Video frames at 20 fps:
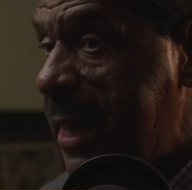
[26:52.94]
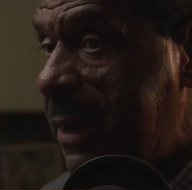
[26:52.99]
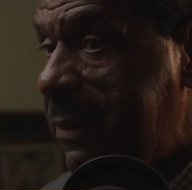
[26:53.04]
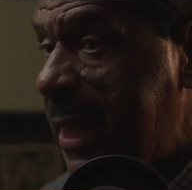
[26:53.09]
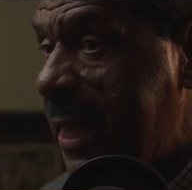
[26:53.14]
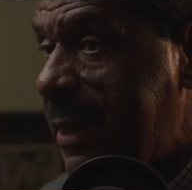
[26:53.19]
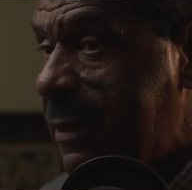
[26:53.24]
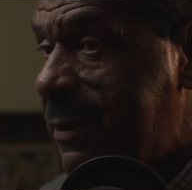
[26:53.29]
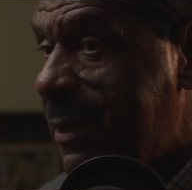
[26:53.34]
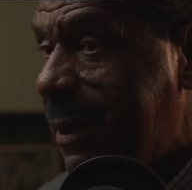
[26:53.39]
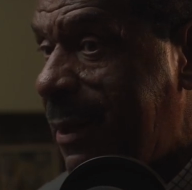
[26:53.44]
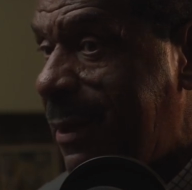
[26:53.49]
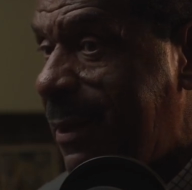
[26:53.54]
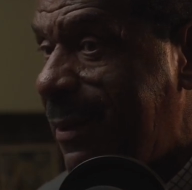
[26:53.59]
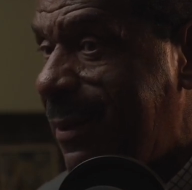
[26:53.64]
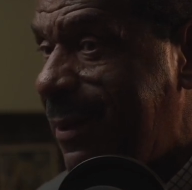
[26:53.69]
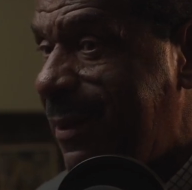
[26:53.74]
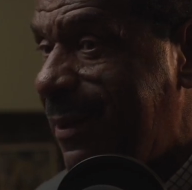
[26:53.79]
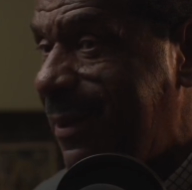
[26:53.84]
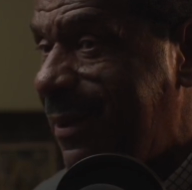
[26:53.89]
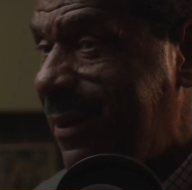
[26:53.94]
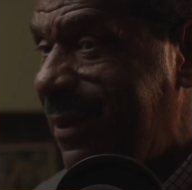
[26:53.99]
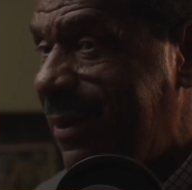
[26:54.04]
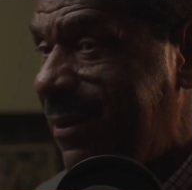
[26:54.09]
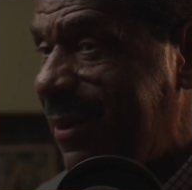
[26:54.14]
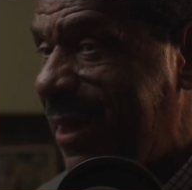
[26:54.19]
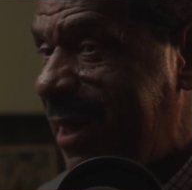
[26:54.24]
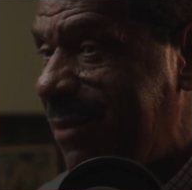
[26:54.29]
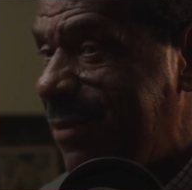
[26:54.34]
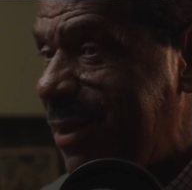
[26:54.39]
that
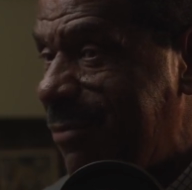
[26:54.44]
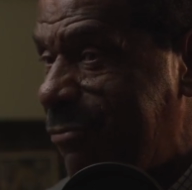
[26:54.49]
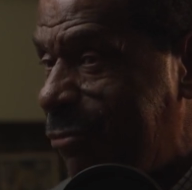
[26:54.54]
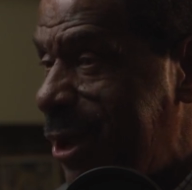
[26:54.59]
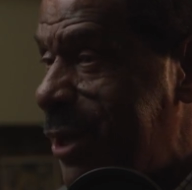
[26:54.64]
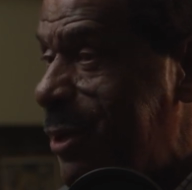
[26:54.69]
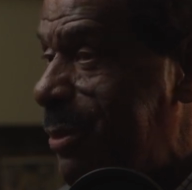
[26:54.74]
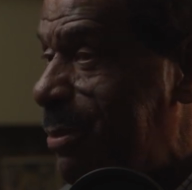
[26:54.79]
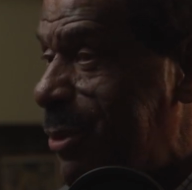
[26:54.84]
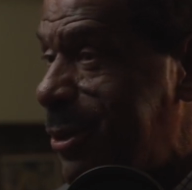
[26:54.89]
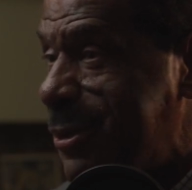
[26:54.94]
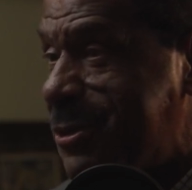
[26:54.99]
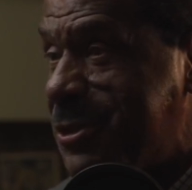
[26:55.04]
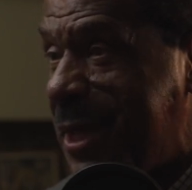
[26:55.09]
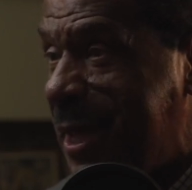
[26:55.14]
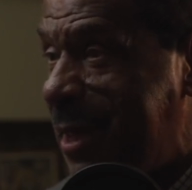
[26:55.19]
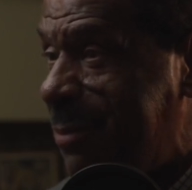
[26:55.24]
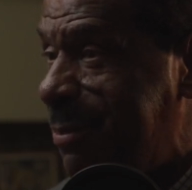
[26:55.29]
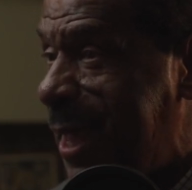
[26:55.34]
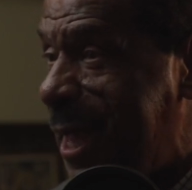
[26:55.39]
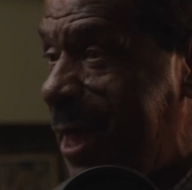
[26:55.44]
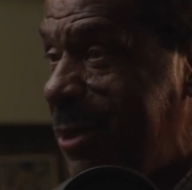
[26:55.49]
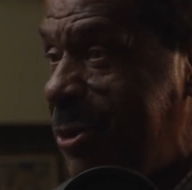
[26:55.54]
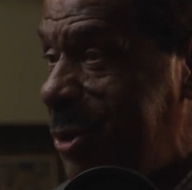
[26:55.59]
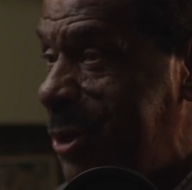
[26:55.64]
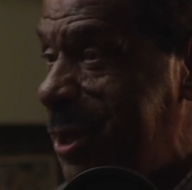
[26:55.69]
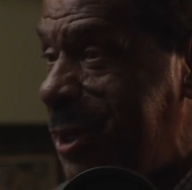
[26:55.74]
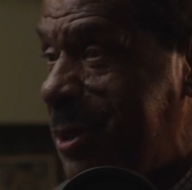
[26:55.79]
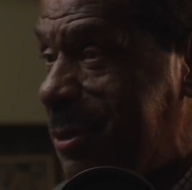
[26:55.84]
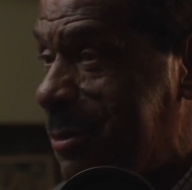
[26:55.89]
have read the book saying, man, you
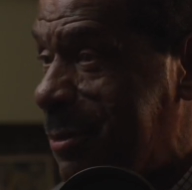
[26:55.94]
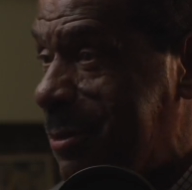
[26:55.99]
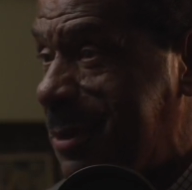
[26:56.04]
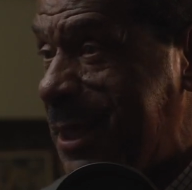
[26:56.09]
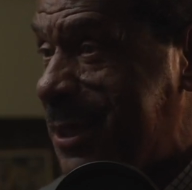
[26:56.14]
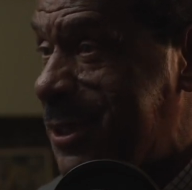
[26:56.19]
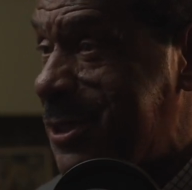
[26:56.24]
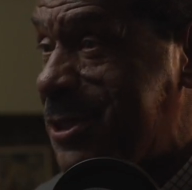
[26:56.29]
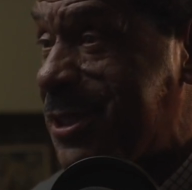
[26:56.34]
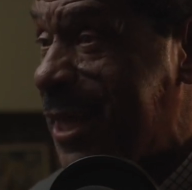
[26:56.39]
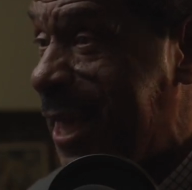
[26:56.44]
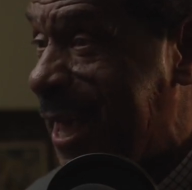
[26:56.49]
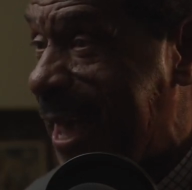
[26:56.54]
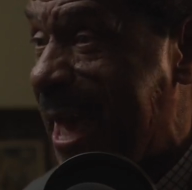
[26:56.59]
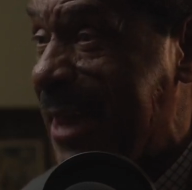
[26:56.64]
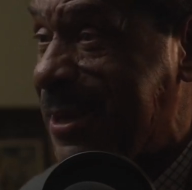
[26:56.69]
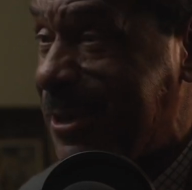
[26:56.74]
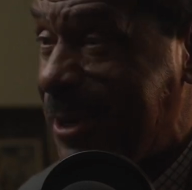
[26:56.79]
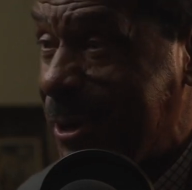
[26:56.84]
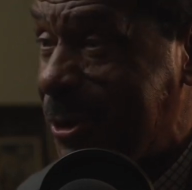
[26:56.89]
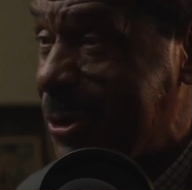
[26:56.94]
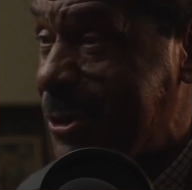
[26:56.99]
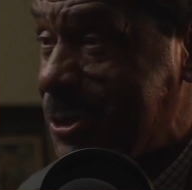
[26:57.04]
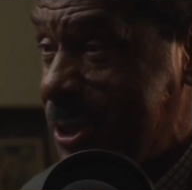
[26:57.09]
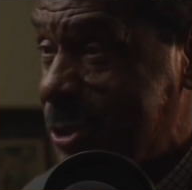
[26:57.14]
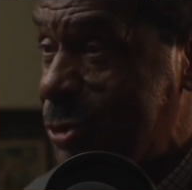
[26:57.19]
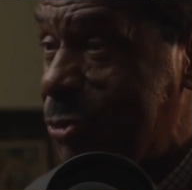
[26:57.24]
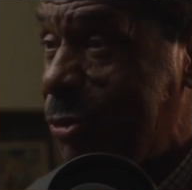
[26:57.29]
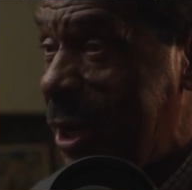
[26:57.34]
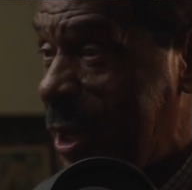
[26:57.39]
need to get this thing out there because
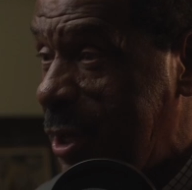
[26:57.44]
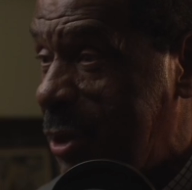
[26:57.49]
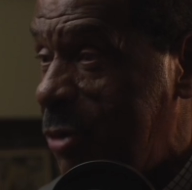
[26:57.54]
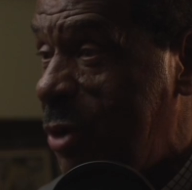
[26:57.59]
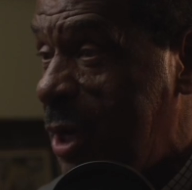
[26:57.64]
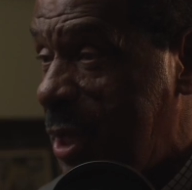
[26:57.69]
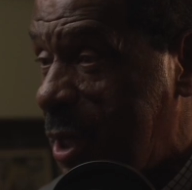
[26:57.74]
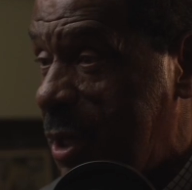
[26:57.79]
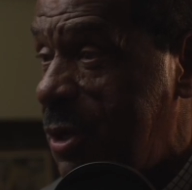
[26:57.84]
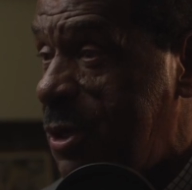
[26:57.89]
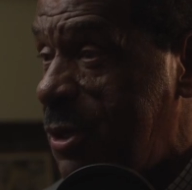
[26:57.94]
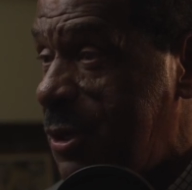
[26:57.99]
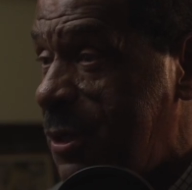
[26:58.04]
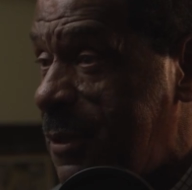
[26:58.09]
it's really good, really good.